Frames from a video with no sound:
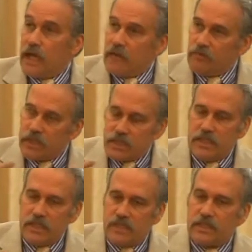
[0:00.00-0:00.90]

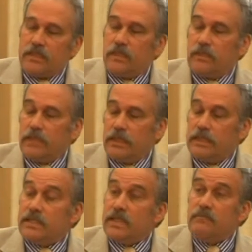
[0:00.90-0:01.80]
Advocacy is still in
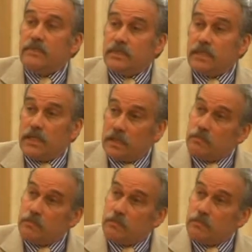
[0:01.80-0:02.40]
its infancy in the